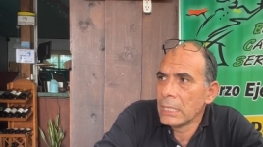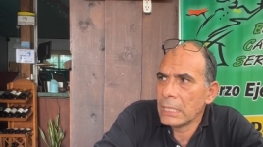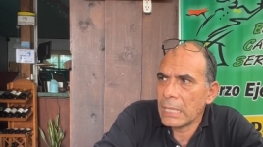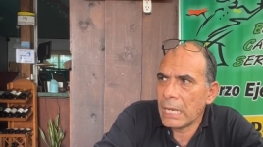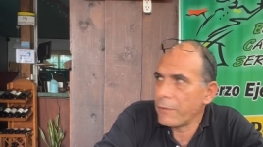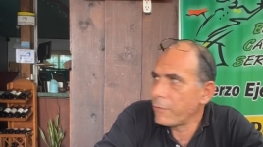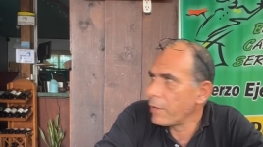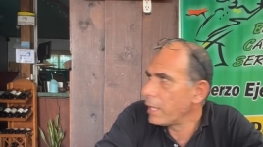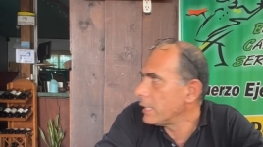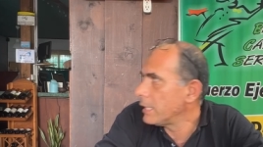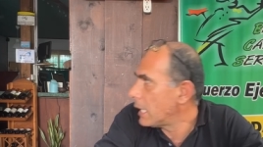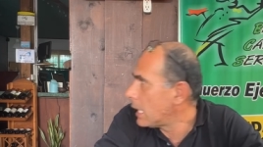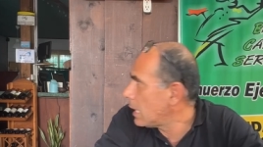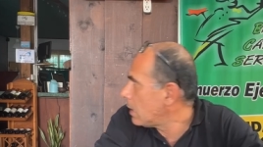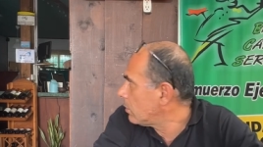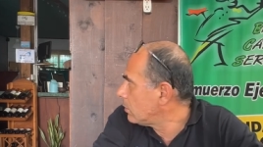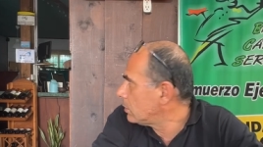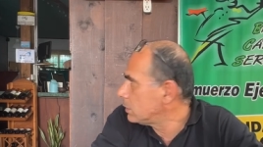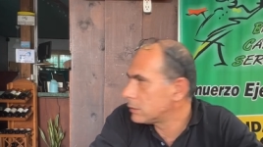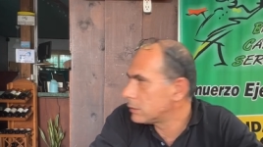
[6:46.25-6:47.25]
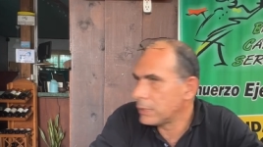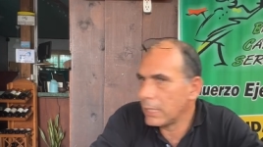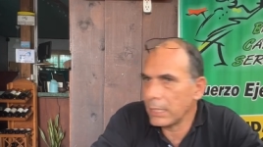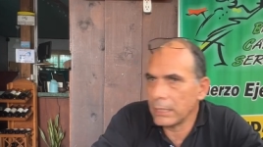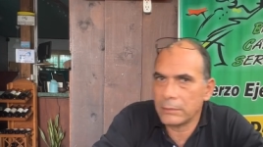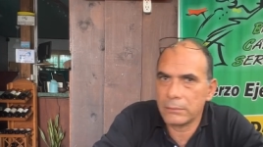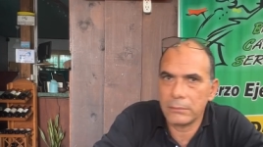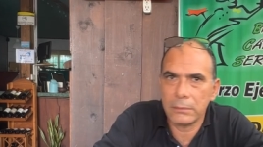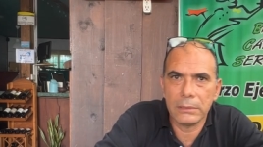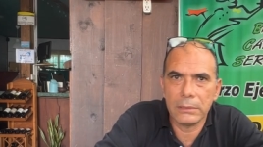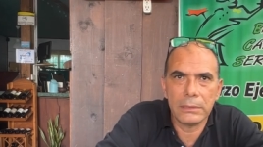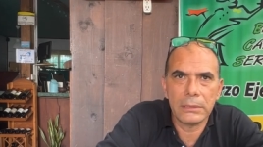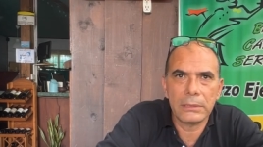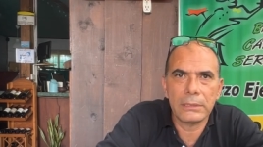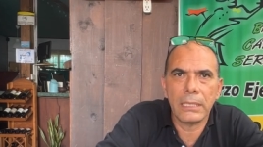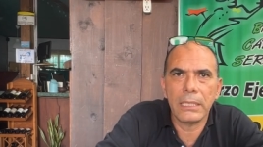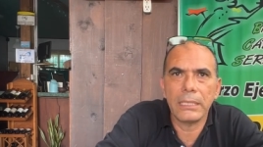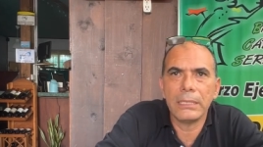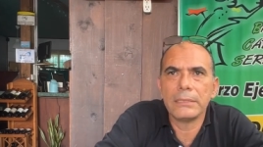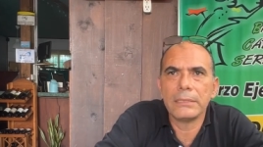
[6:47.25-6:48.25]
Like right now, it's like
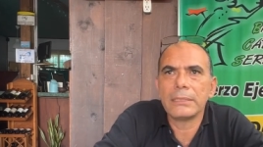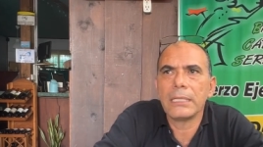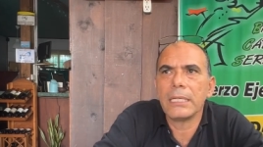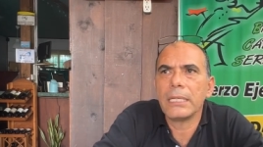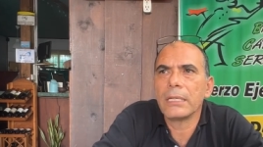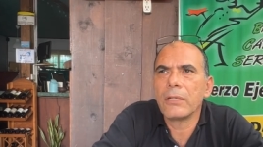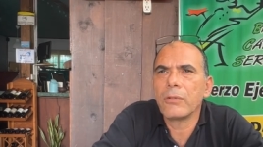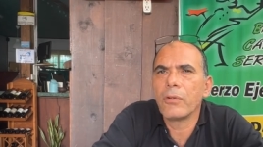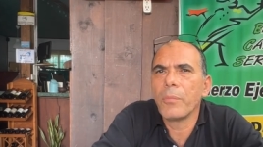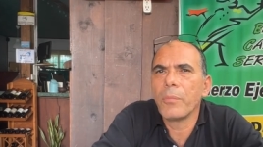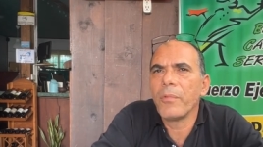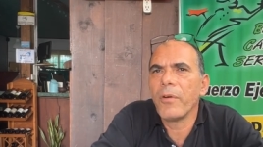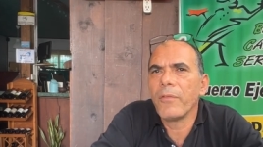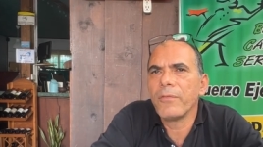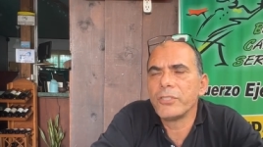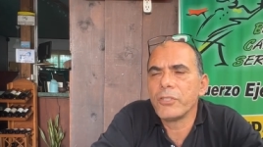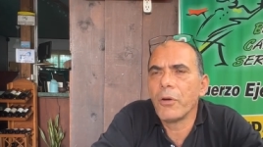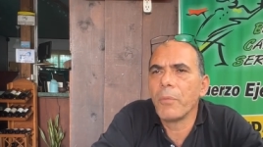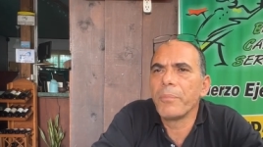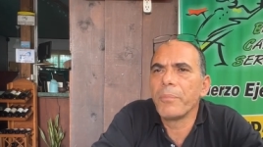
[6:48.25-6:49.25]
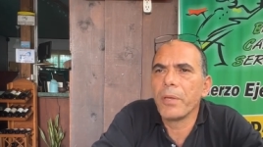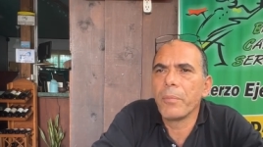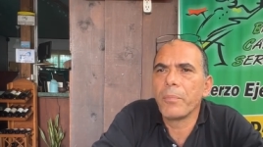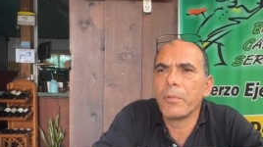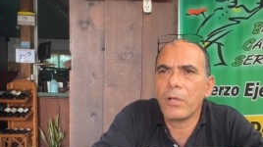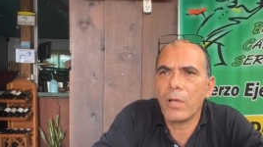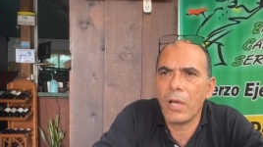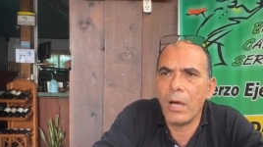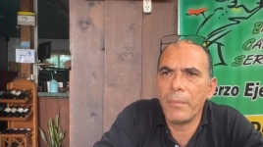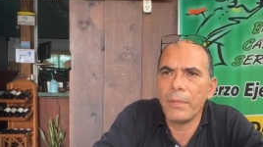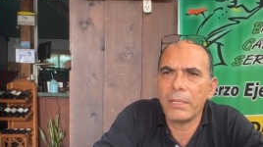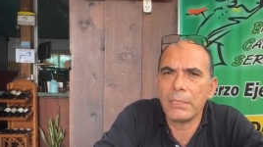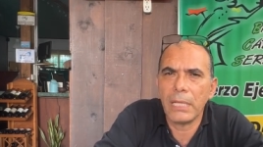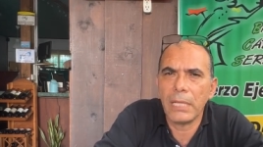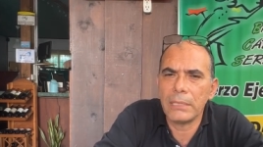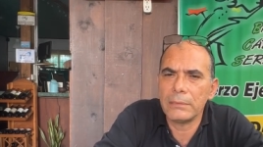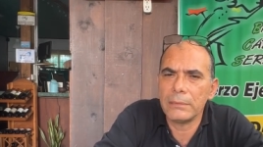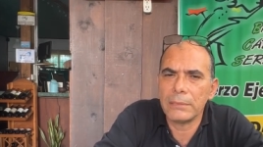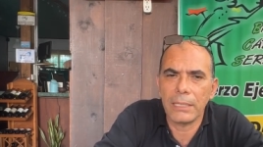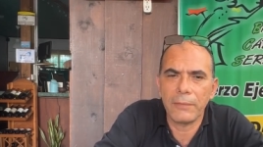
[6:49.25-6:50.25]
it's a, it's a group of young people coming
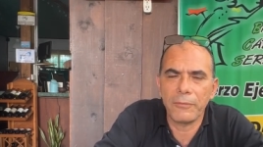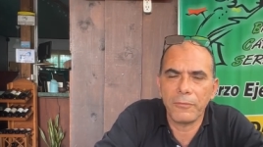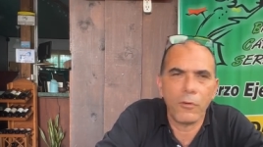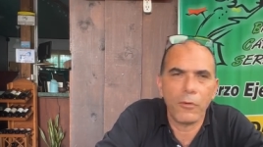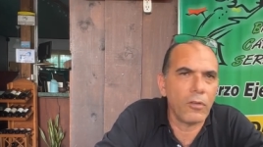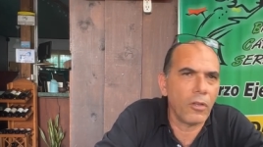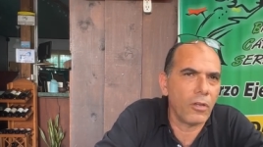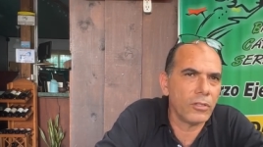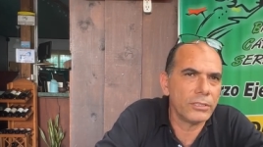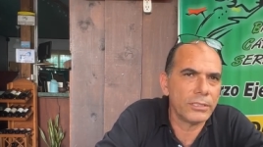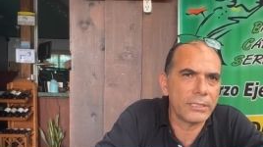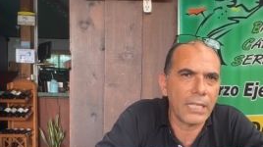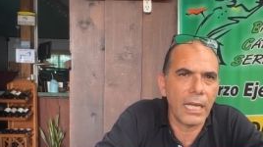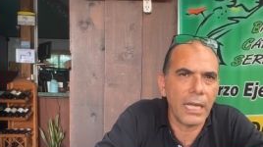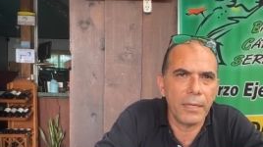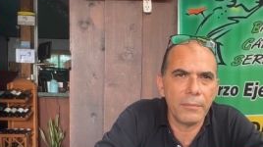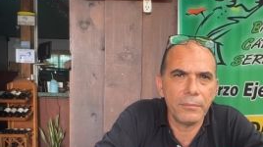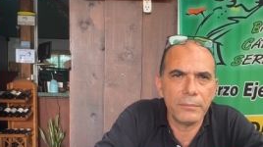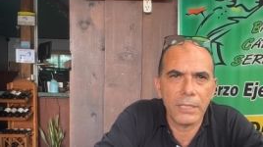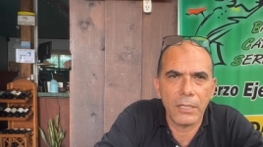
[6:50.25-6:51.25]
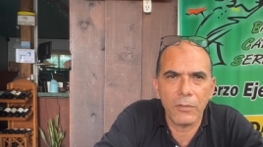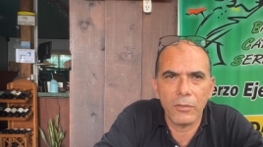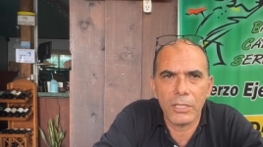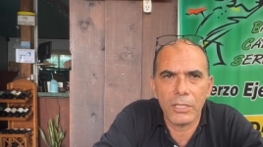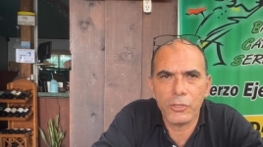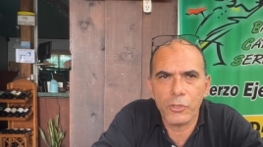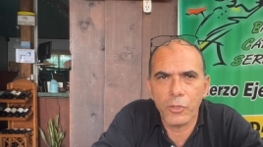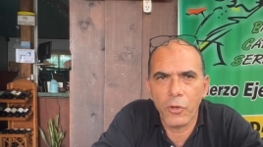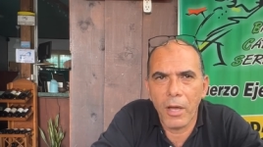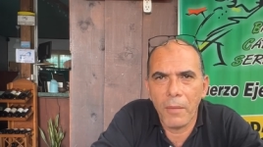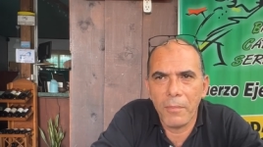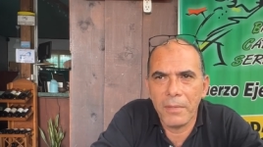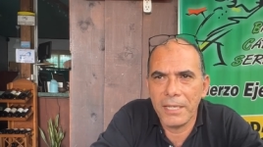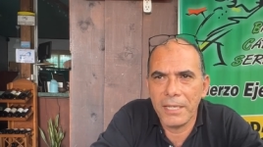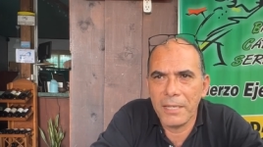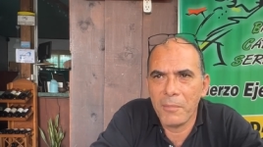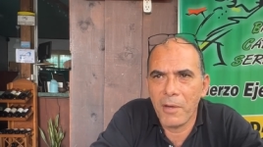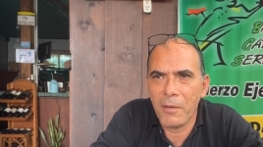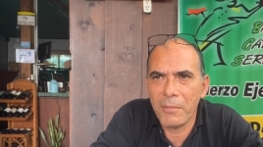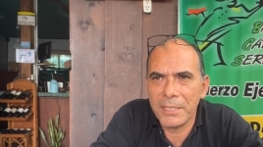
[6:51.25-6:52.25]
like like for lunchtime. They're gonna show up
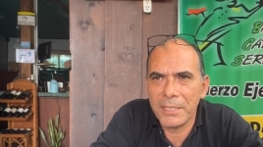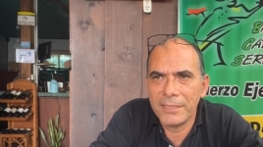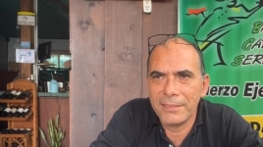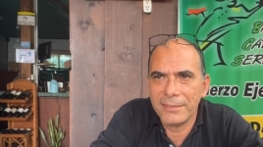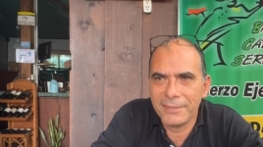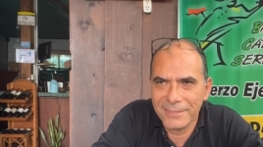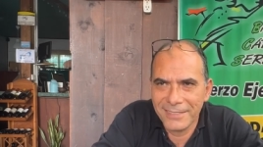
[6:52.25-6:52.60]
any moment.